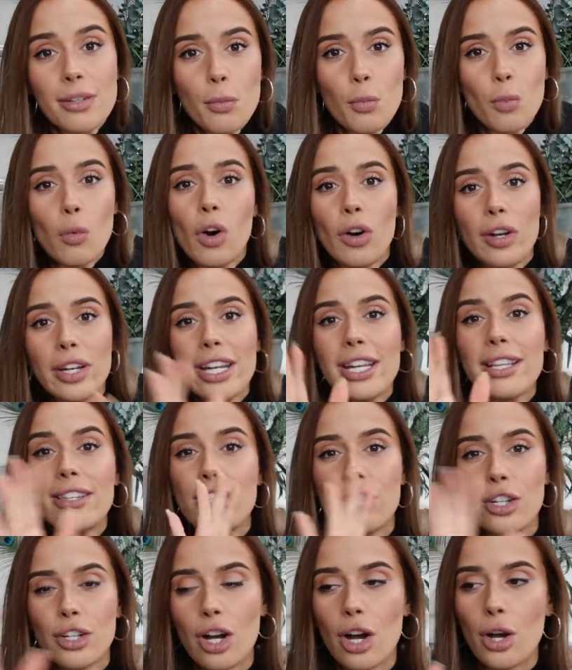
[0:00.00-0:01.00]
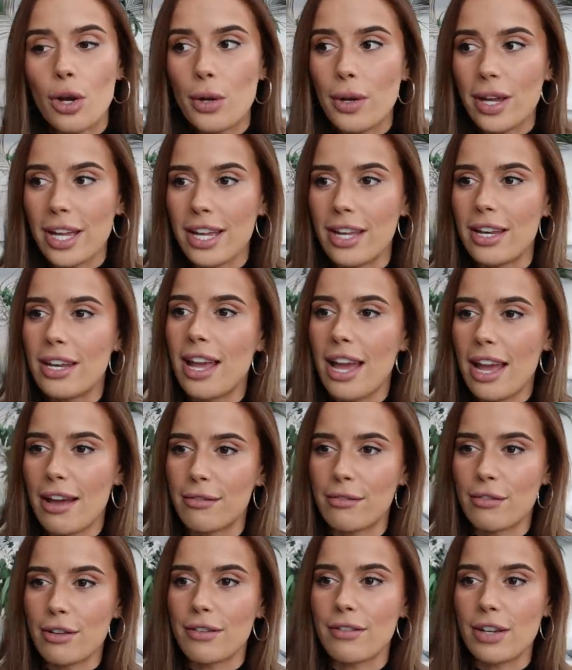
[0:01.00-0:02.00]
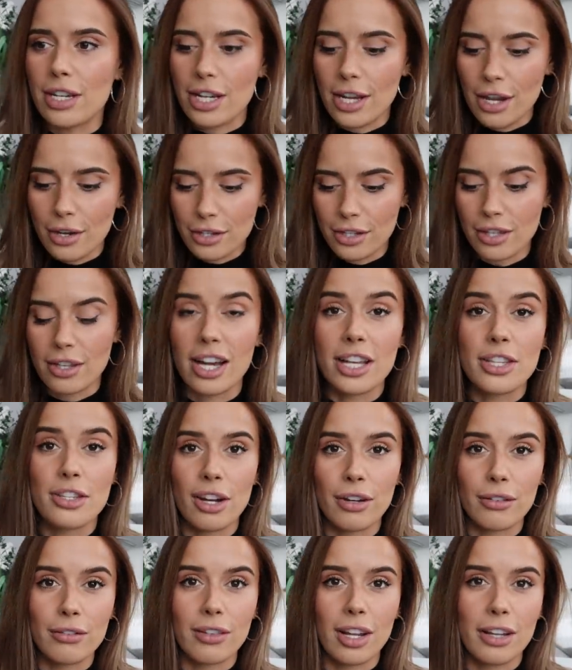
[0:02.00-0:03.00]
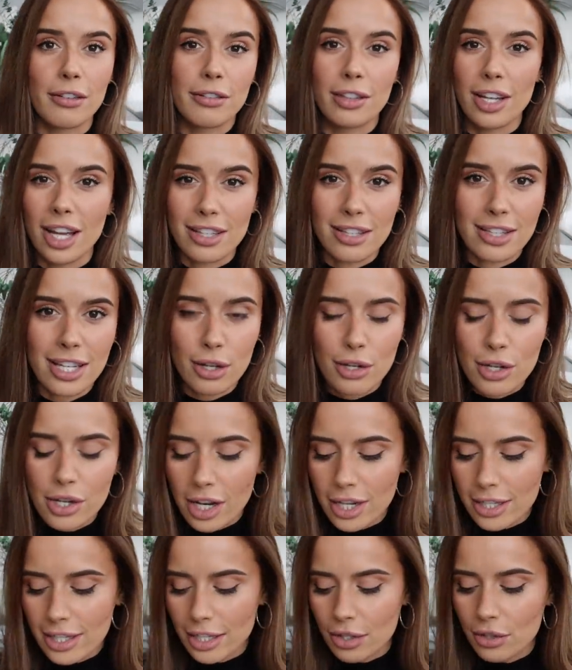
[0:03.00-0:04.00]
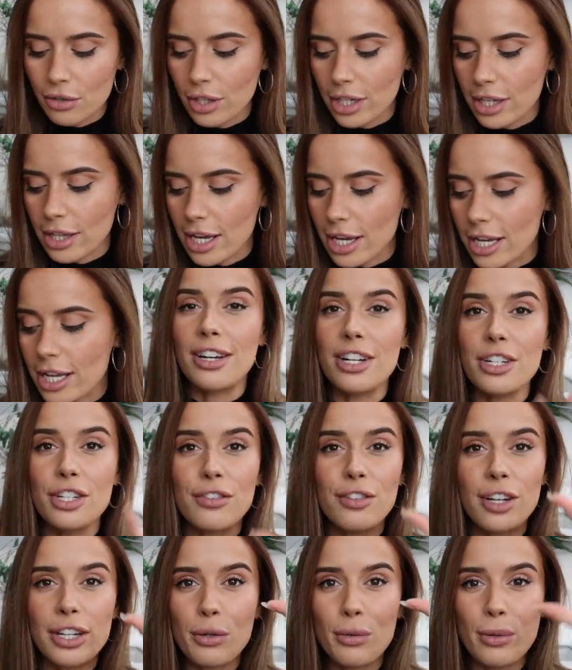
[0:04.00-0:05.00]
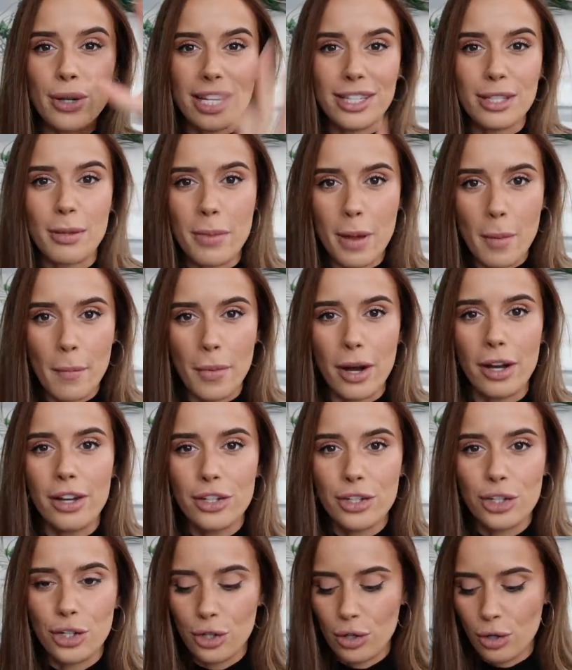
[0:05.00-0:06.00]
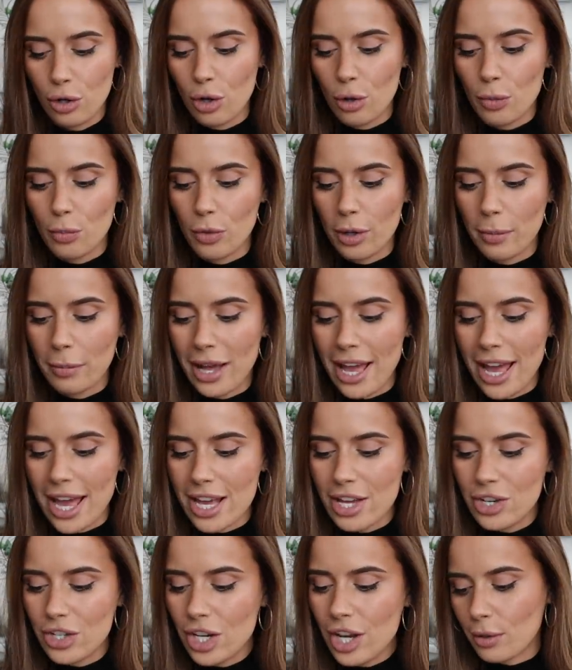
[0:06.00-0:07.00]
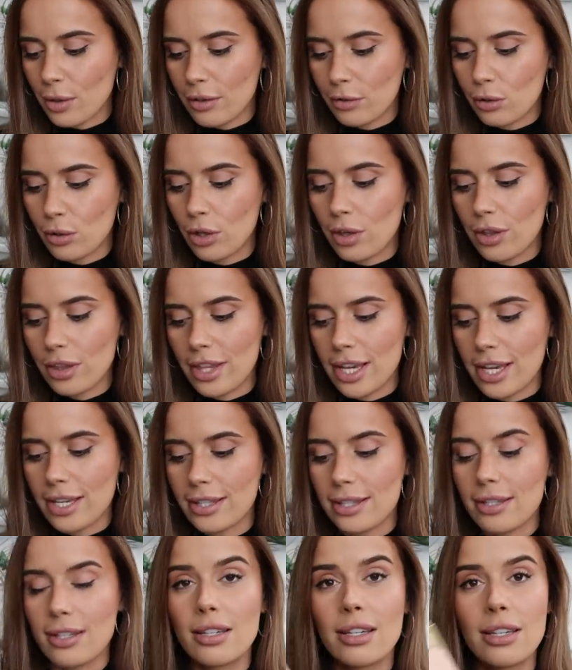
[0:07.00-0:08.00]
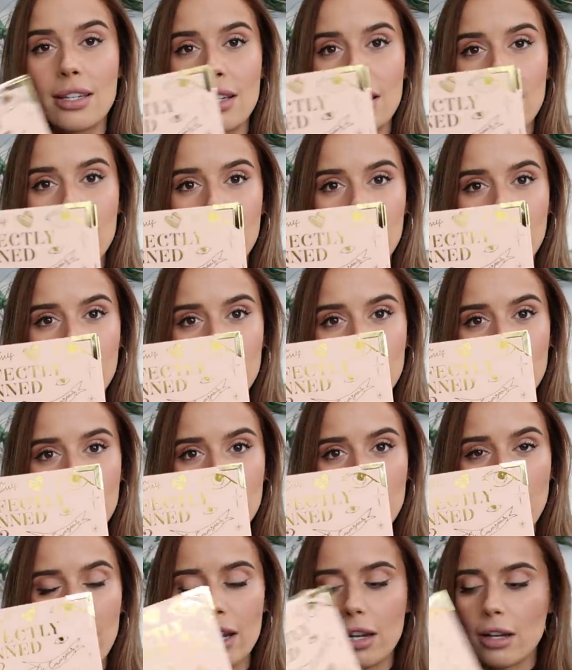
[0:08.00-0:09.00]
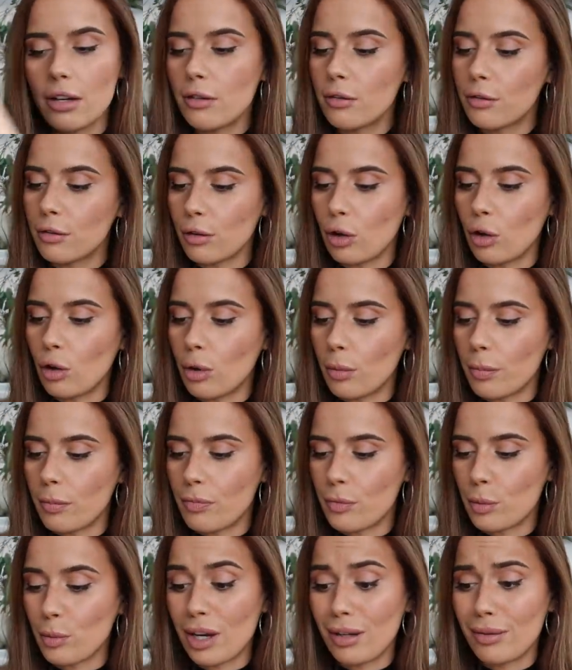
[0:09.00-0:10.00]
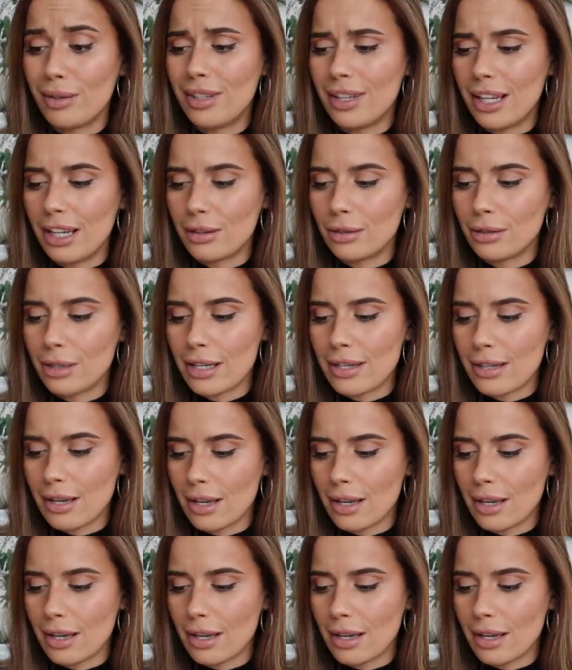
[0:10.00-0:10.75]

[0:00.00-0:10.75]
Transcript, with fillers: and what needs to go in every video so that I don't like forget to tell you guys things or anything. And I just find it all gets a bit much on one page. So I've got this little planner from, well, little is